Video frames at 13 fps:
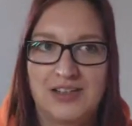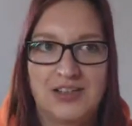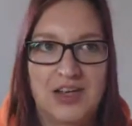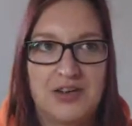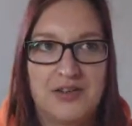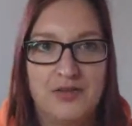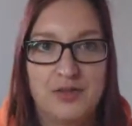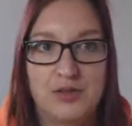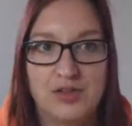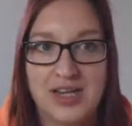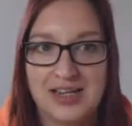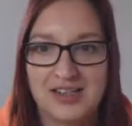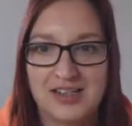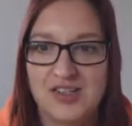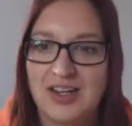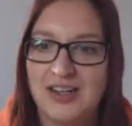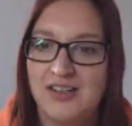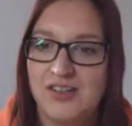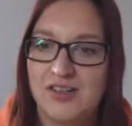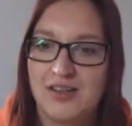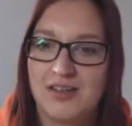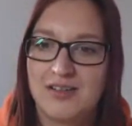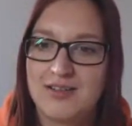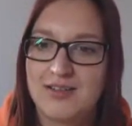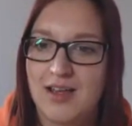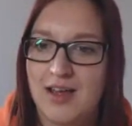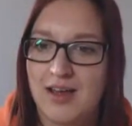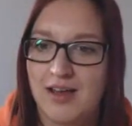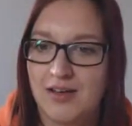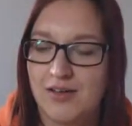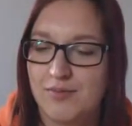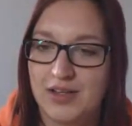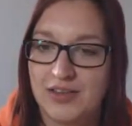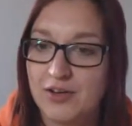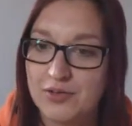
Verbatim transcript: So for tax changes um,